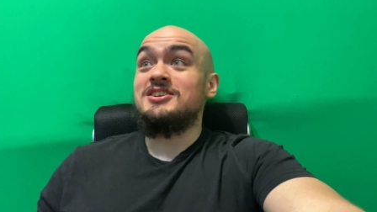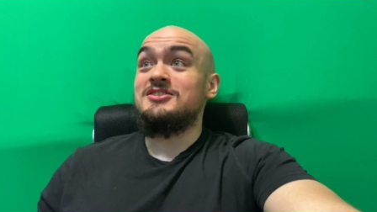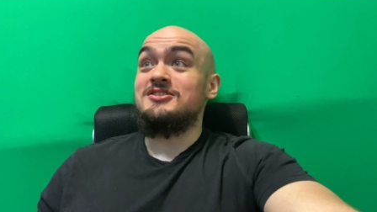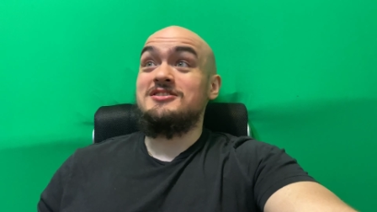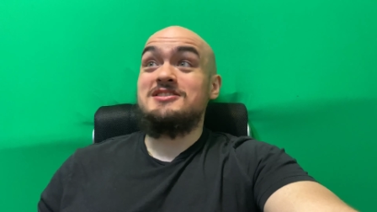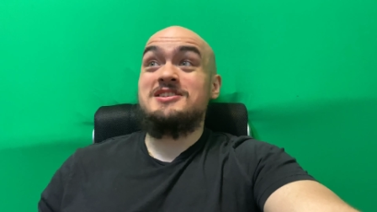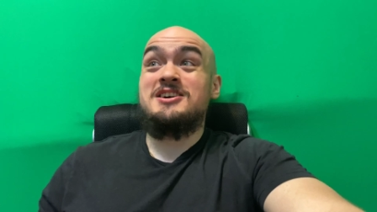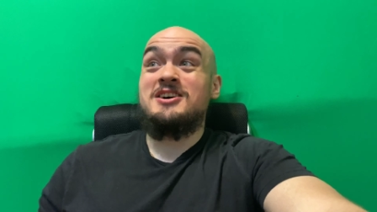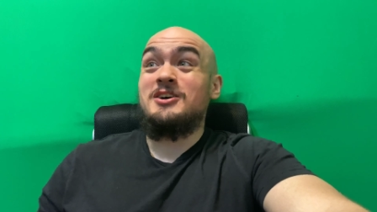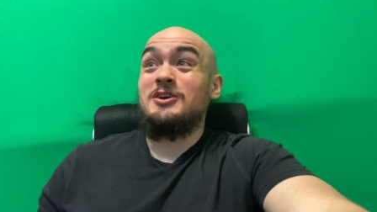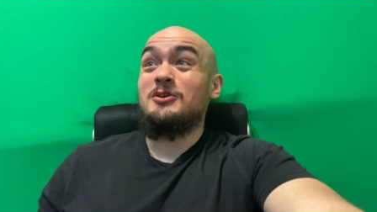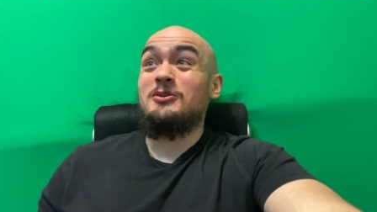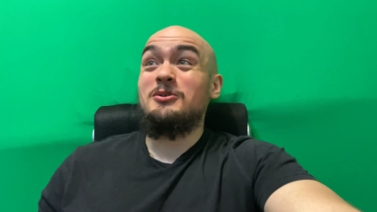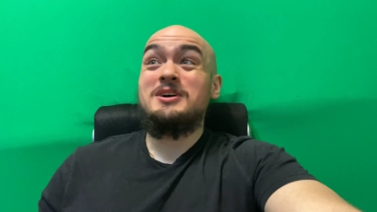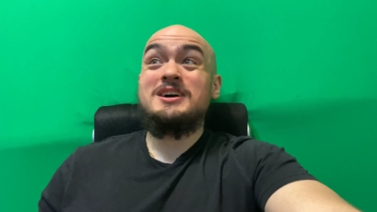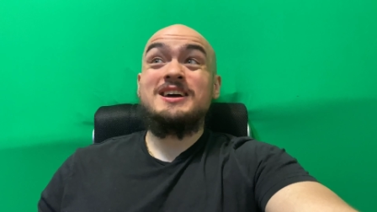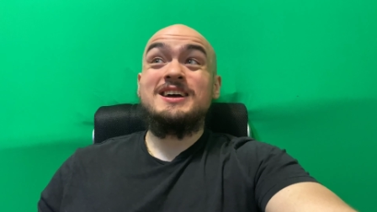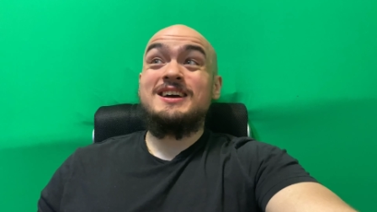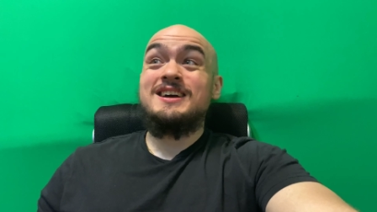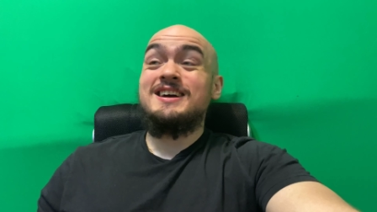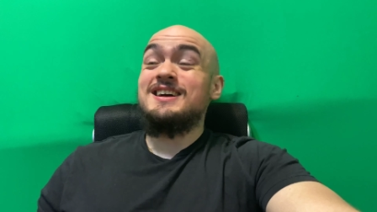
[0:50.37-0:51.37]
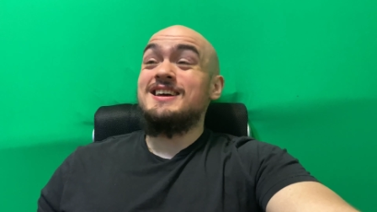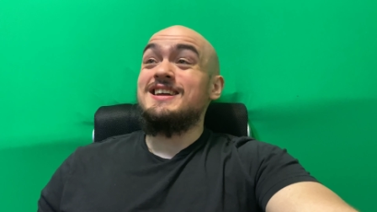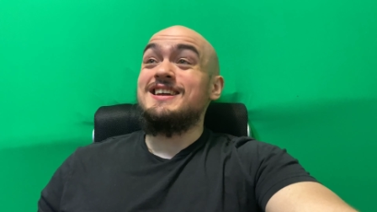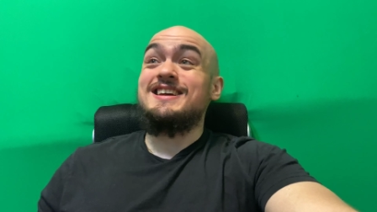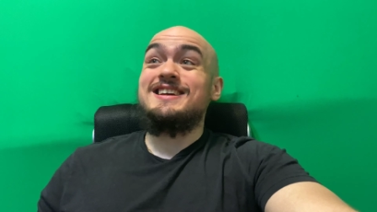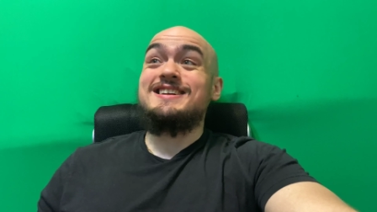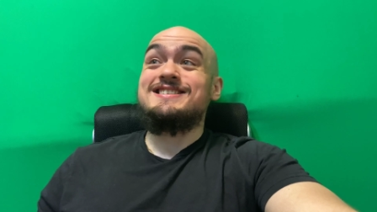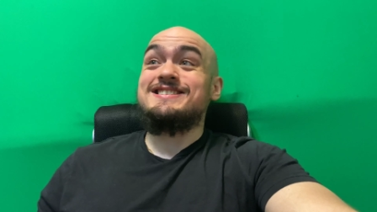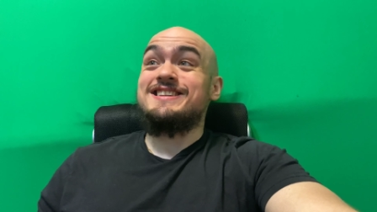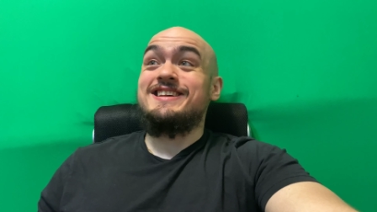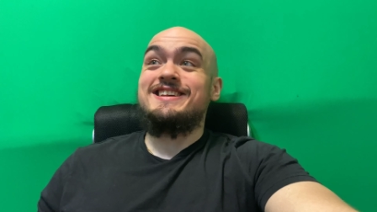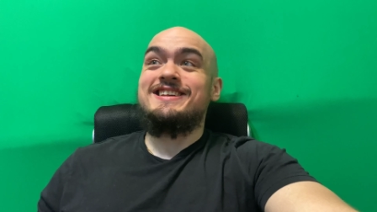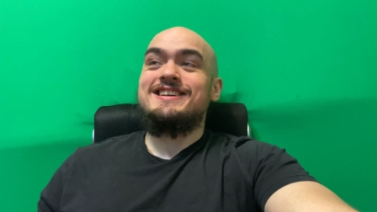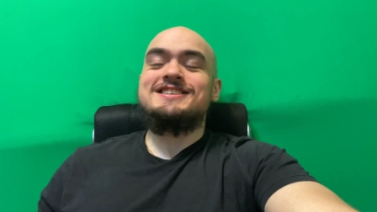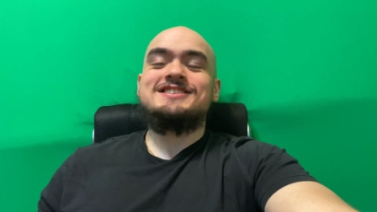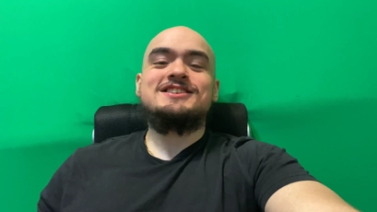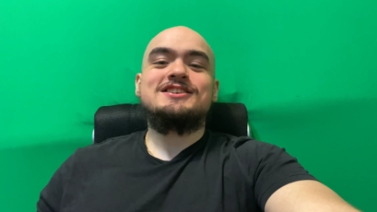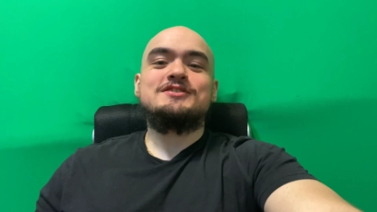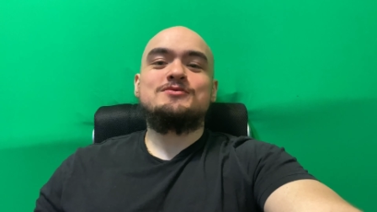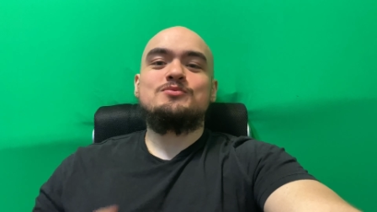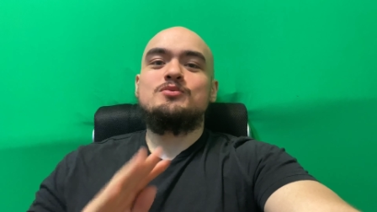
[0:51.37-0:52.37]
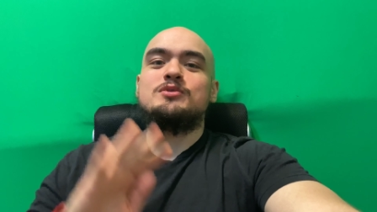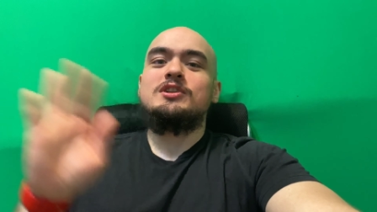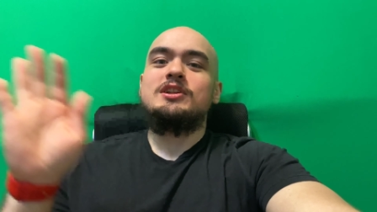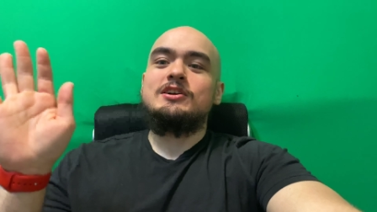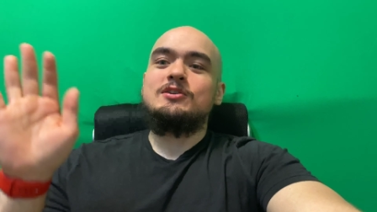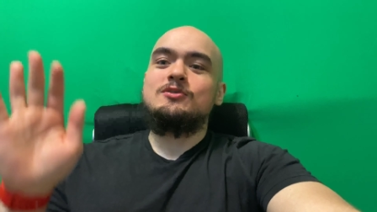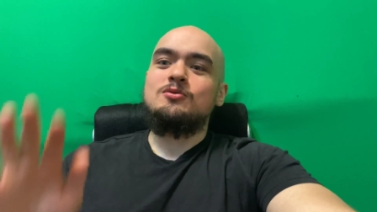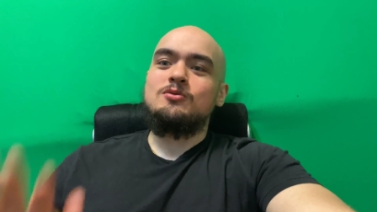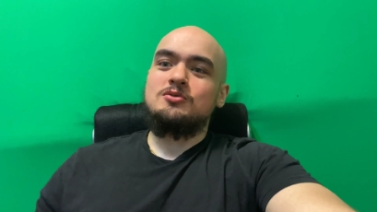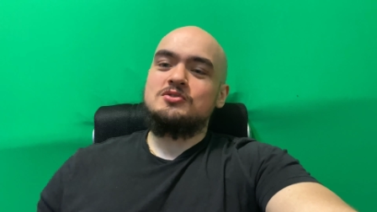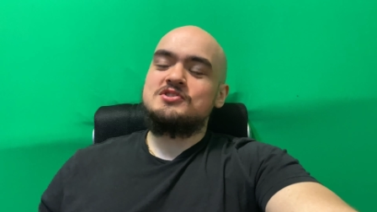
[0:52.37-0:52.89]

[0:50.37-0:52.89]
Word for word: you know, it, it's just really cool.